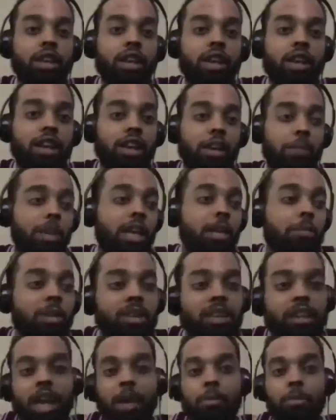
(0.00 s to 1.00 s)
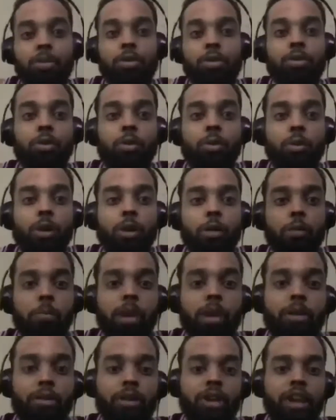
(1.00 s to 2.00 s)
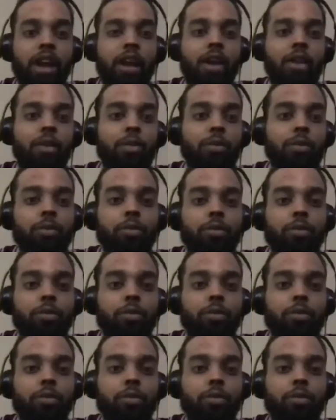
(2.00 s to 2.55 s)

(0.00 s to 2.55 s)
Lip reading: maybe the chemistry will work better now for